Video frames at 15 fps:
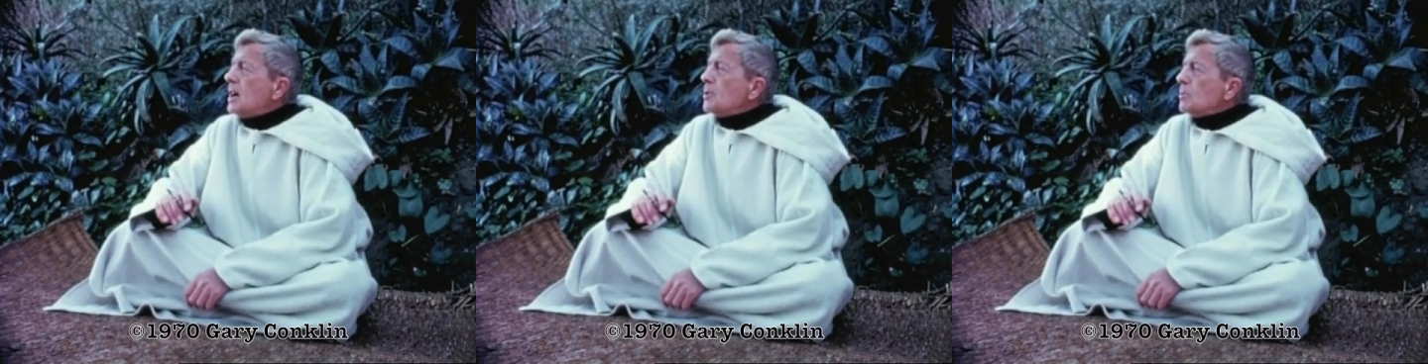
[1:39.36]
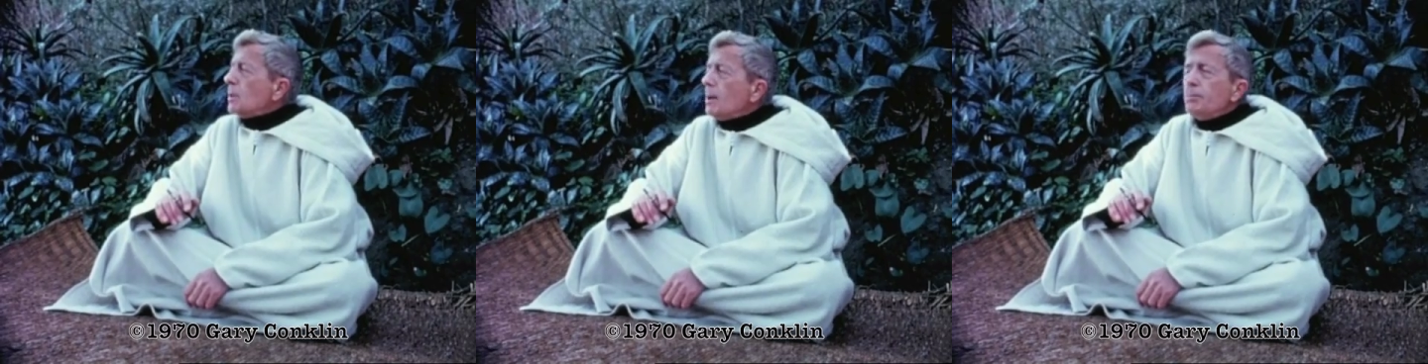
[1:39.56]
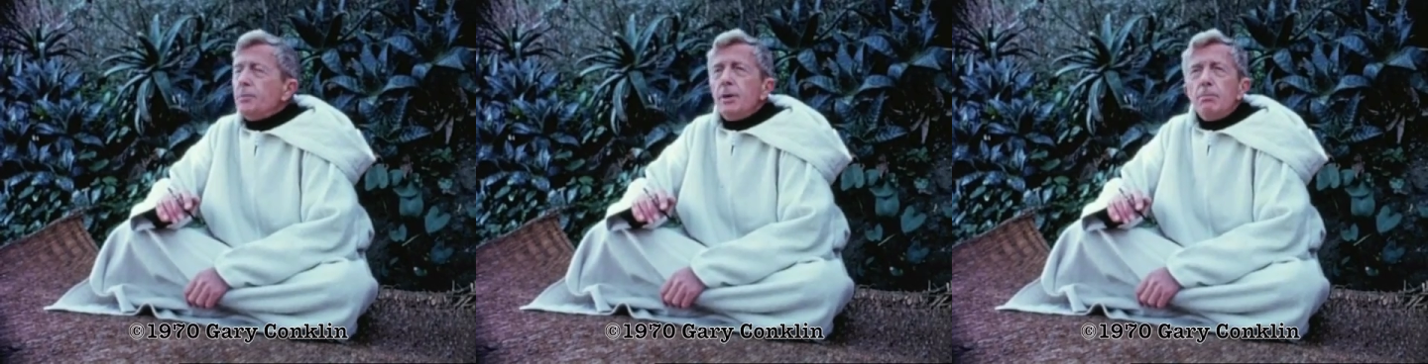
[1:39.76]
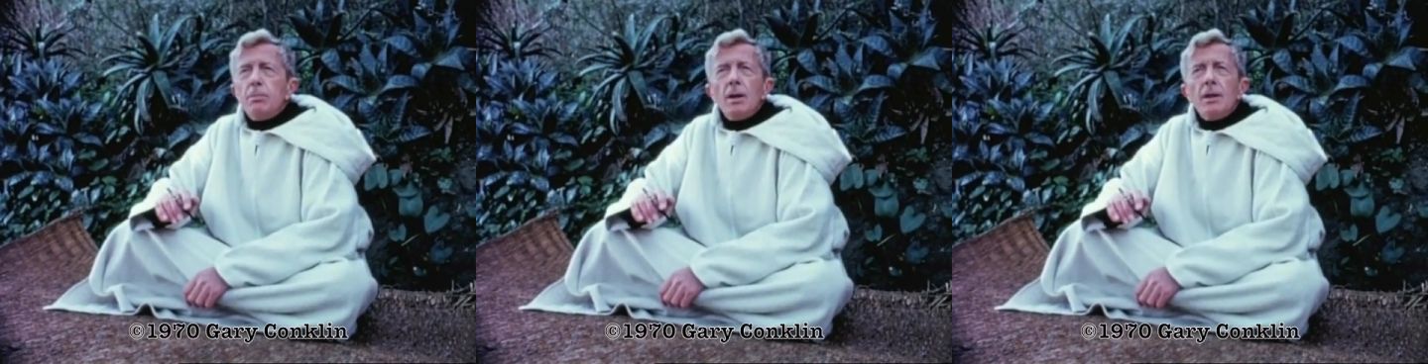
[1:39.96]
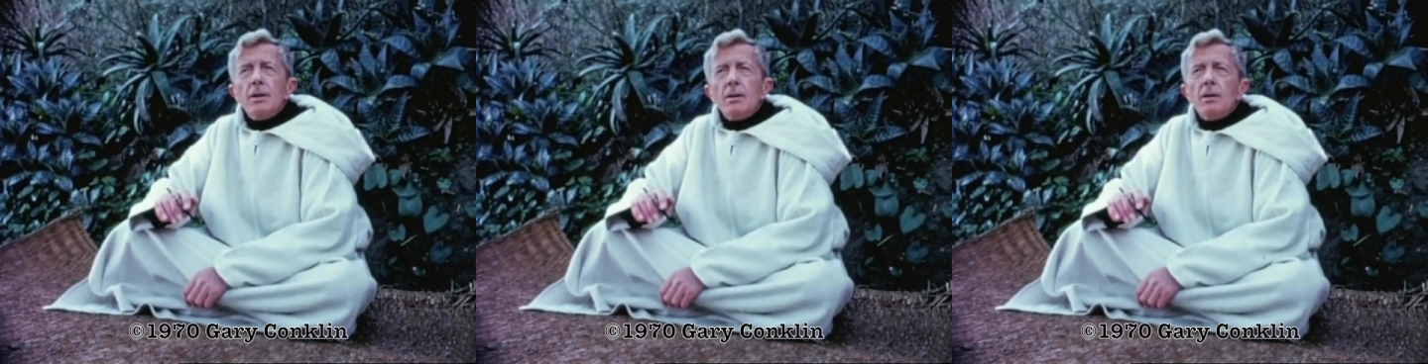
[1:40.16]
rubbed the
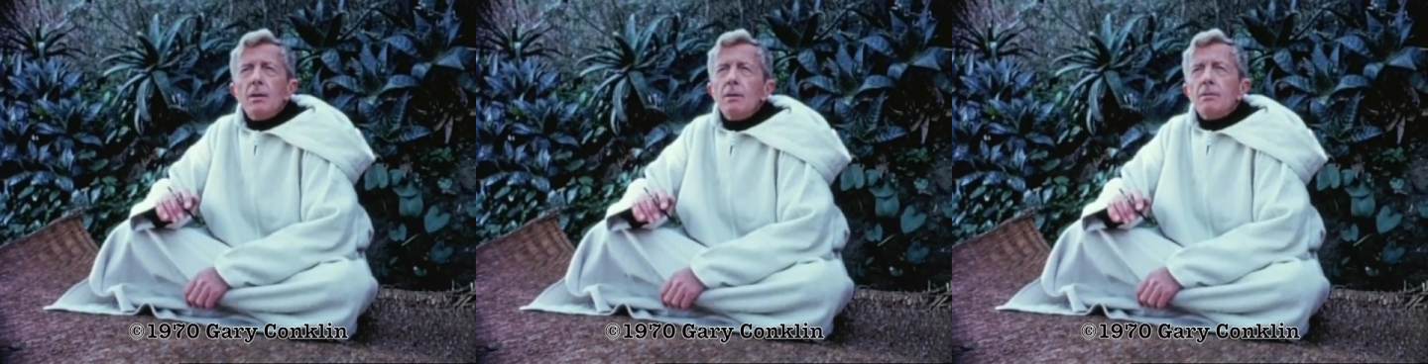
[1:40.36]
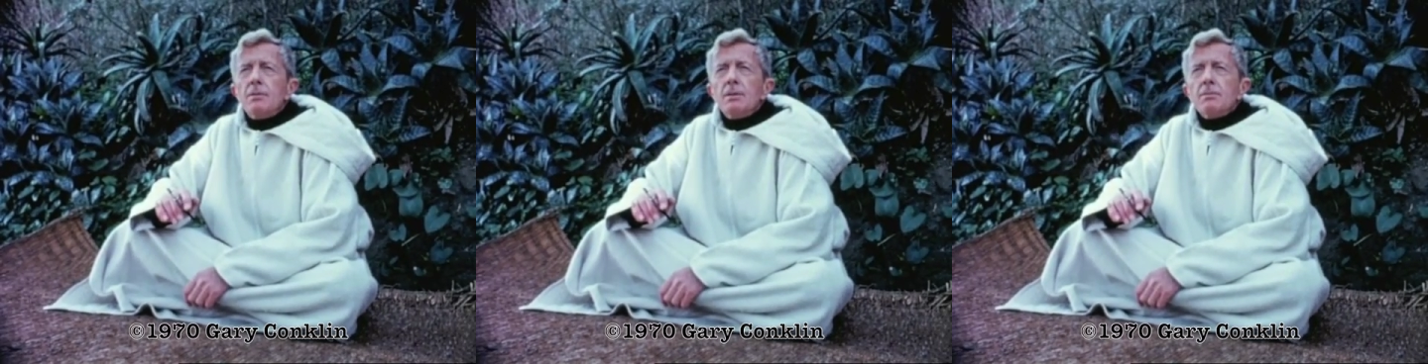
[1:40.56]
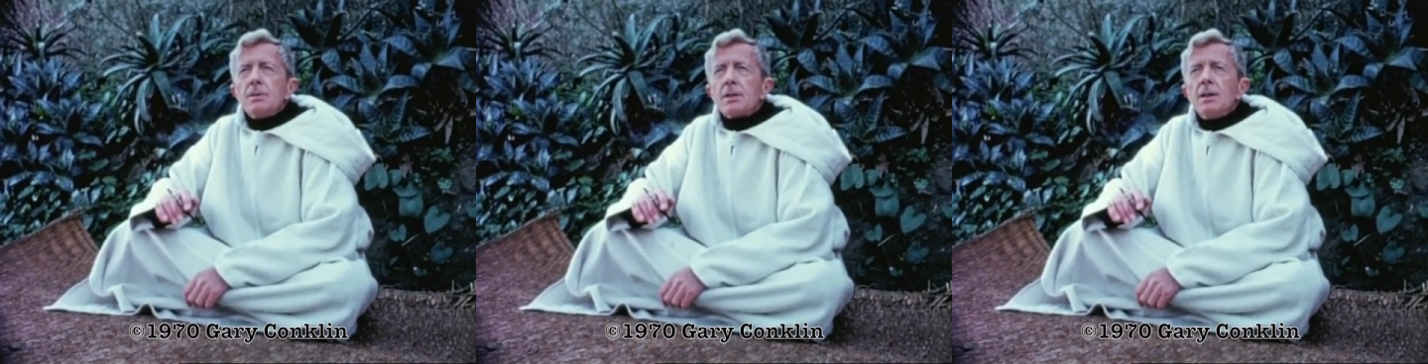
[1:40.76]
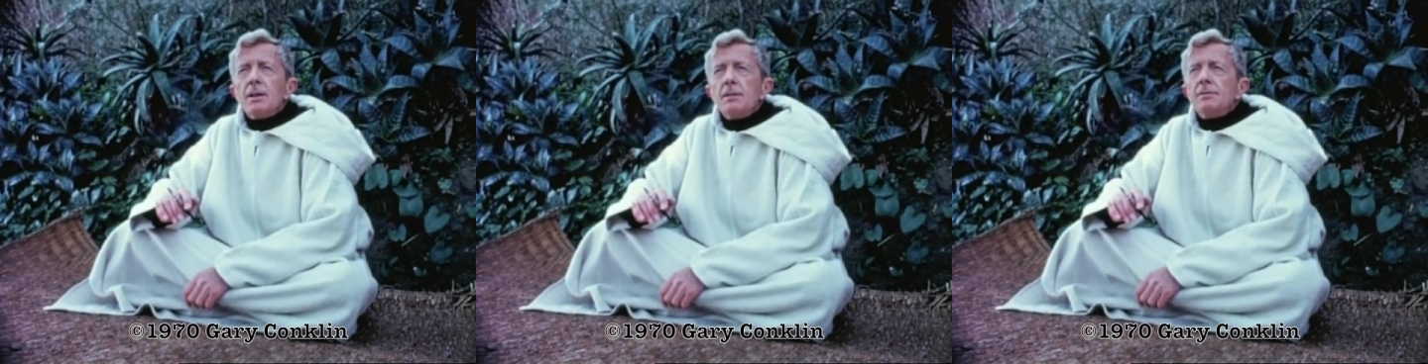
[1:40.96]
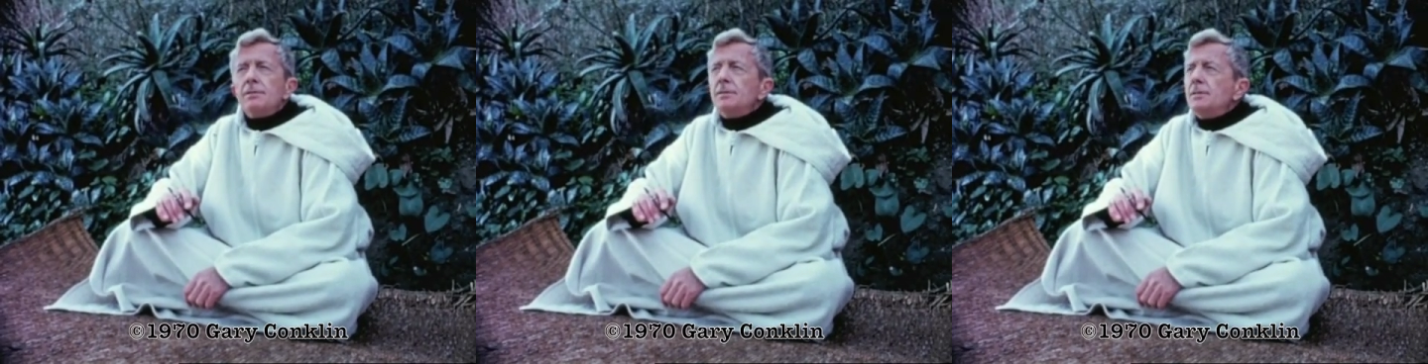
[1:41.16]
blood all over
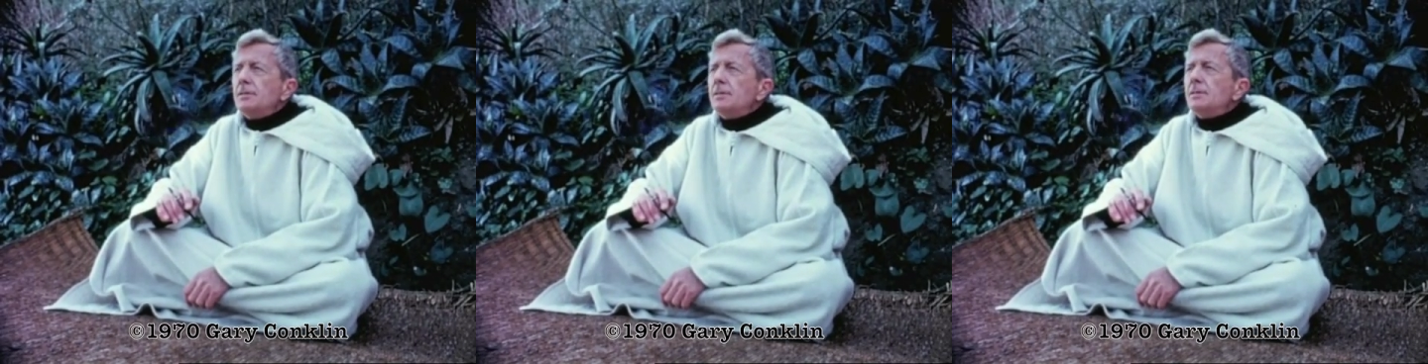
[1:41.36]
himself,